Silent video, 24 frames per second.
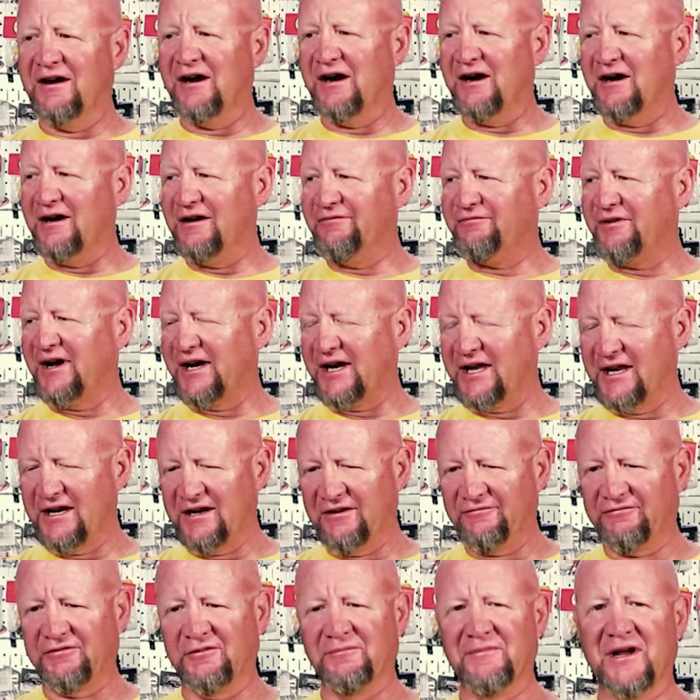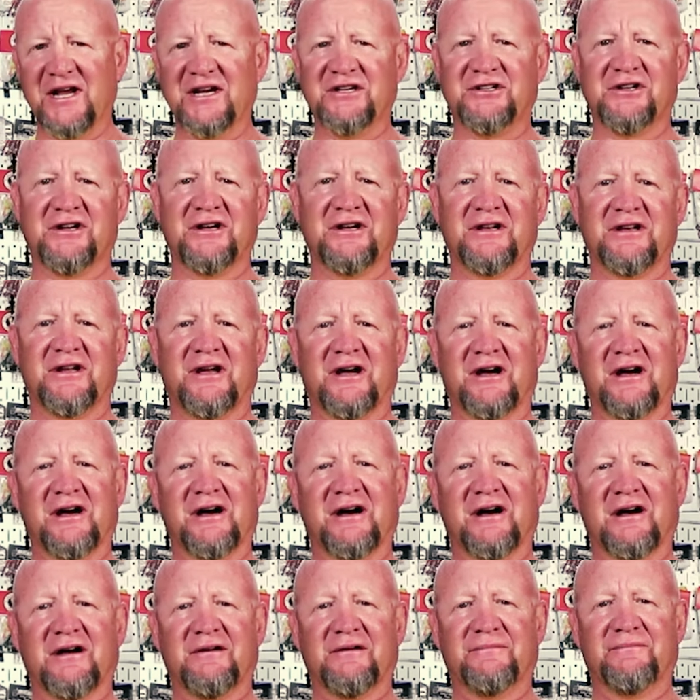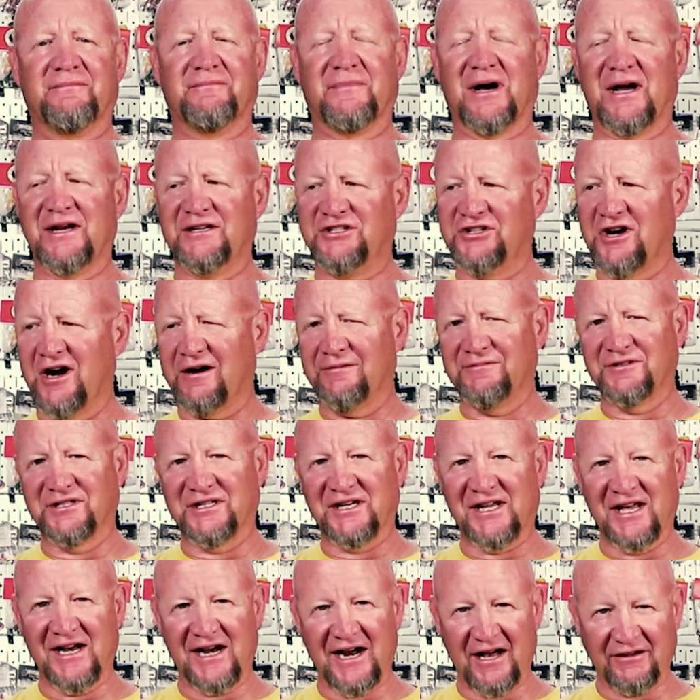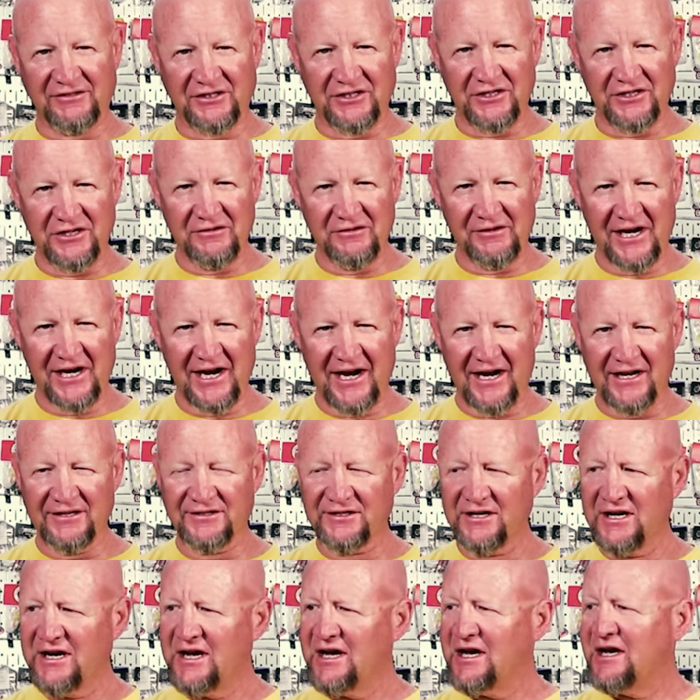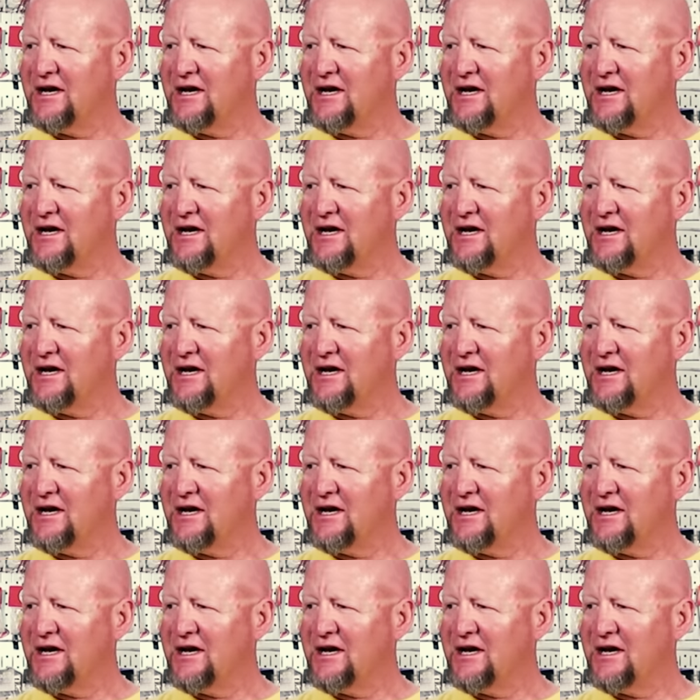If I get information, my job is to get it out to you guys.